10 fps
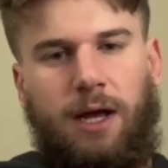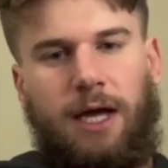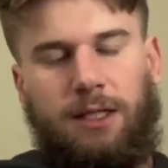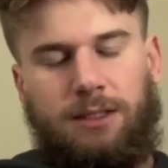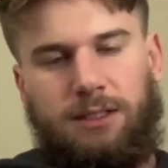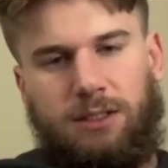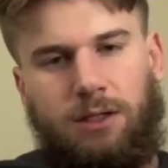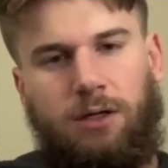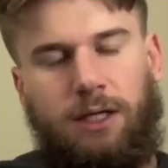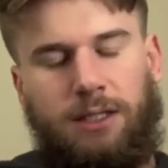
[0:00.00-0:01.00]
hallucis
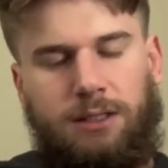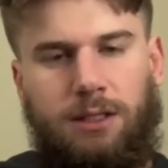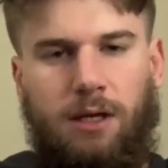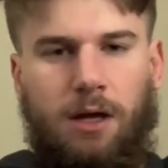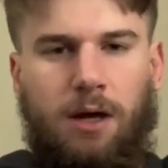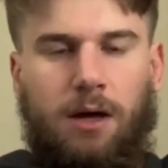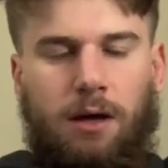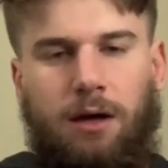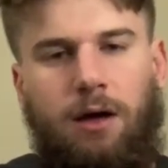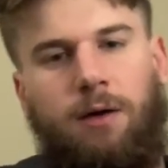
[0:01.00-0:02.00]
longus,
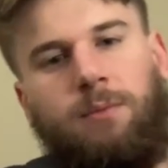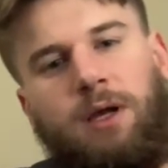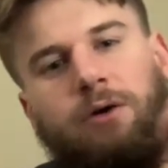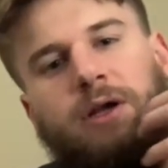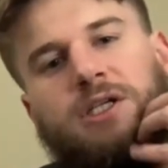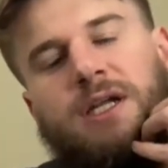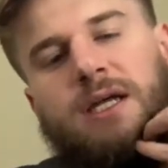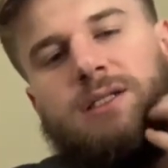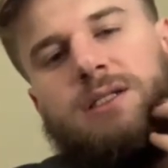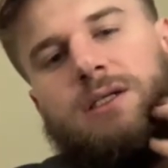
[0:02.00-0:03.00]
it
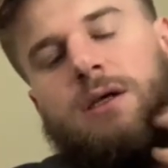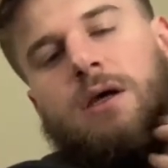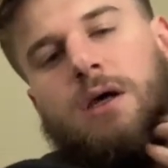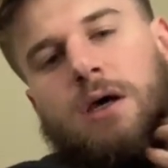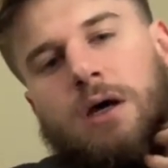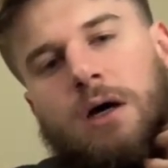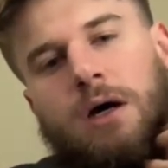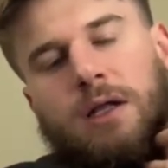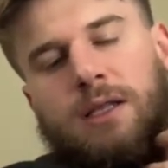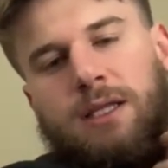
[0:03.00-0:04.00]
originates
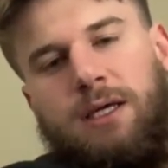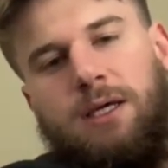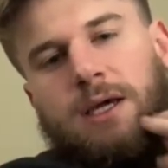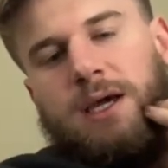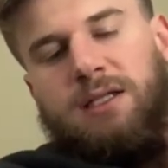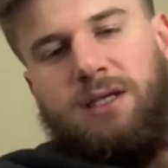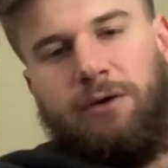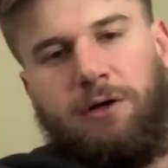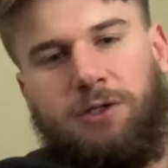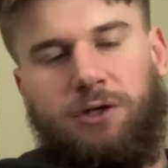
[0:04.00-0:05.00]
on the
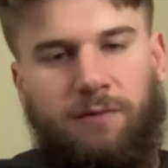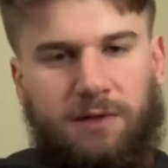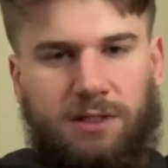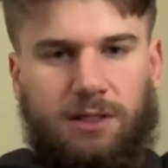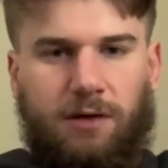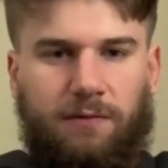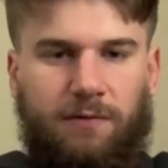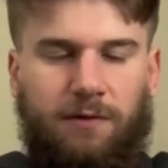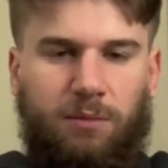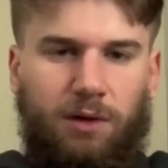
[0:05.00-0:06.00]
anterior surface of the
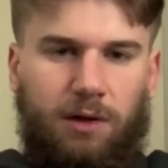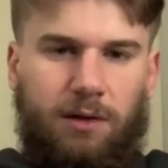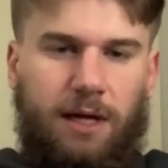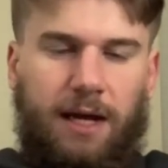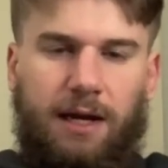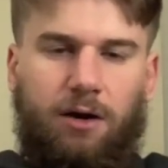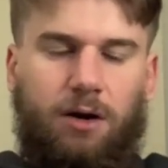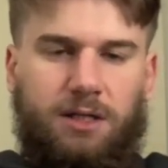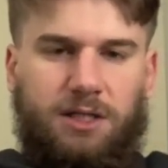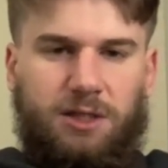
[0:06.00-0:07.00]
fibula and
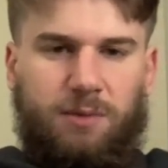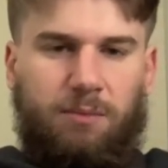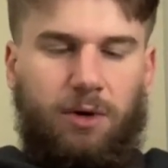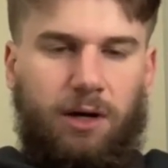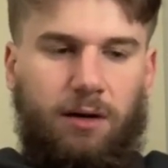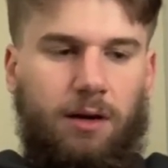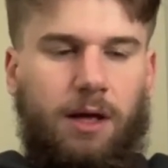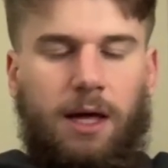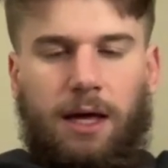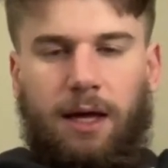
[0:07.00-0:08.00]
interosseous membrane.
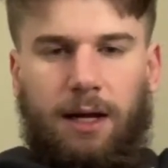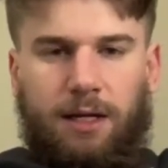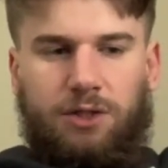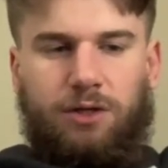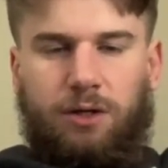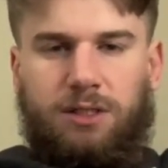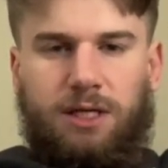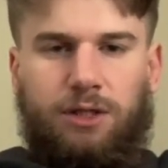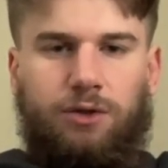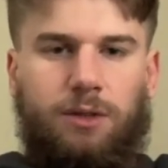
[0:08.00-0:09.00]
It inserts
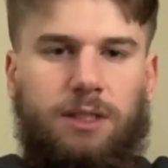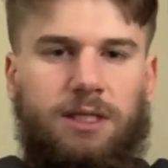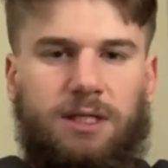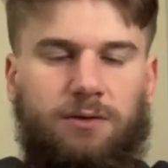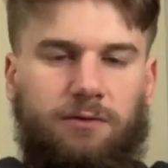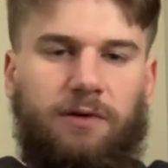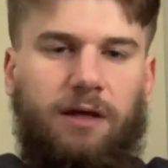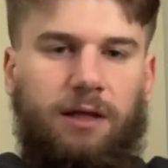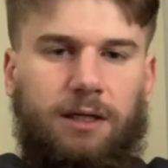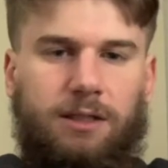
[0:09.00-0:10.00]
into the distal
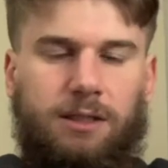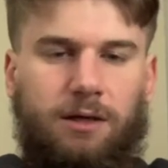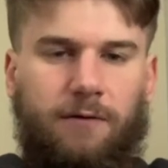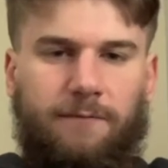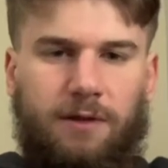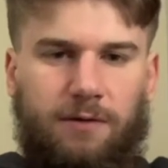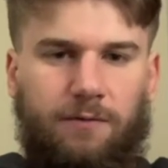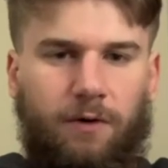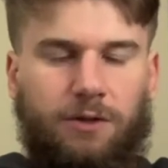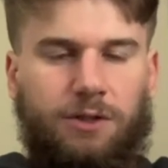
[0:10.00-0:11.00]
phalanx of the
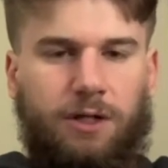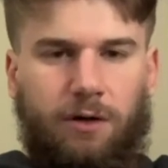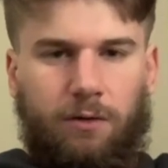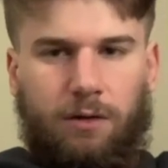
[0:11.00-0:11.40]
1st toe.